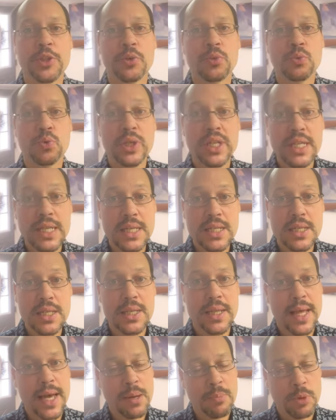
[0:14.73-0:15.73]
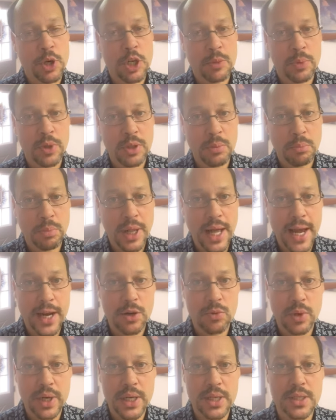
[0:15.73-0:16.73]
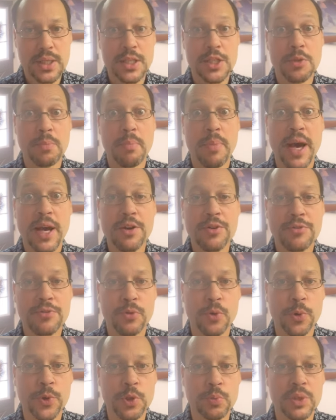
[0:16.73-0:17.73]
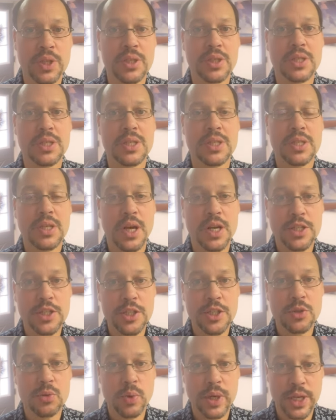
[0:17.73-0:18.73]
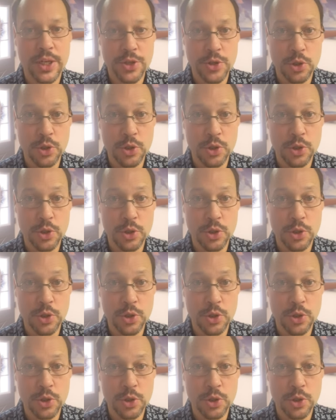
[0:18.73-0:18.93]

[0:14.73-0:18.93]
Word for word: the reason that purple and black rice is better for you because it doesn't raise